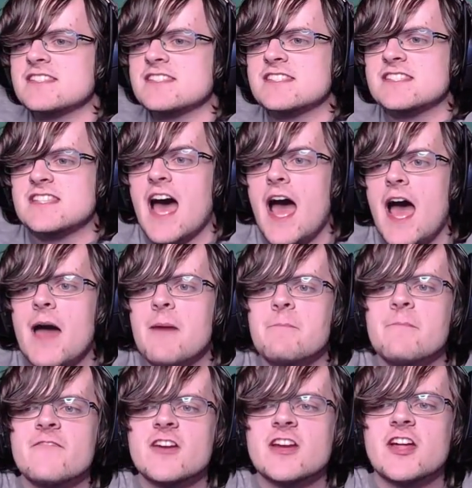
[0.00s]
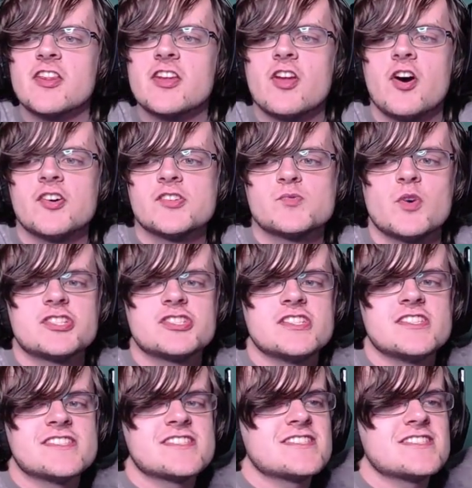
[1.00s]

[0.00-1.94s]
it's time for another Nozz Watches